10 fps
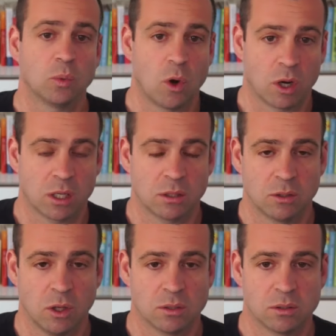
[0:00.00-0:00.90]
don't work.
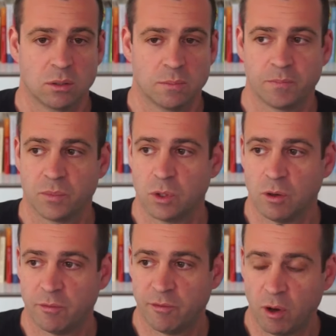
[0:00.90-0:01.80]

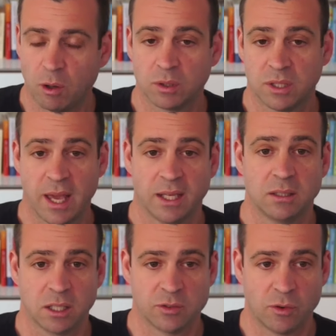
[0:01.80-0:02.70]
Don't follow
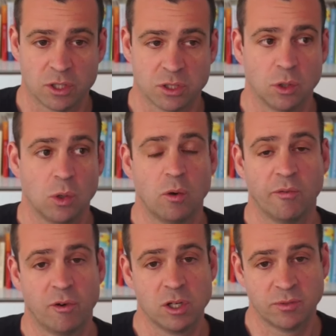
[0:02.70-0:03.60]
tactics first. You
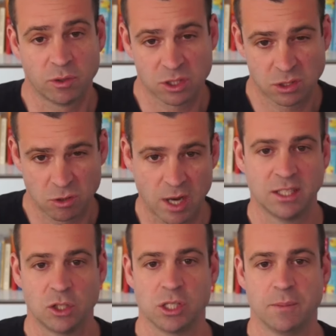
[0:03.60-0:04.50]
go first for
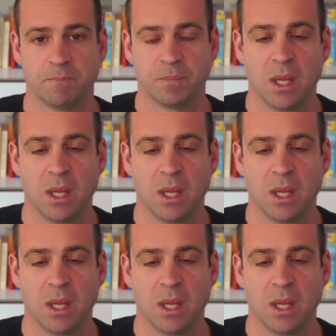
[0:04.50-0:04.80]
strategy.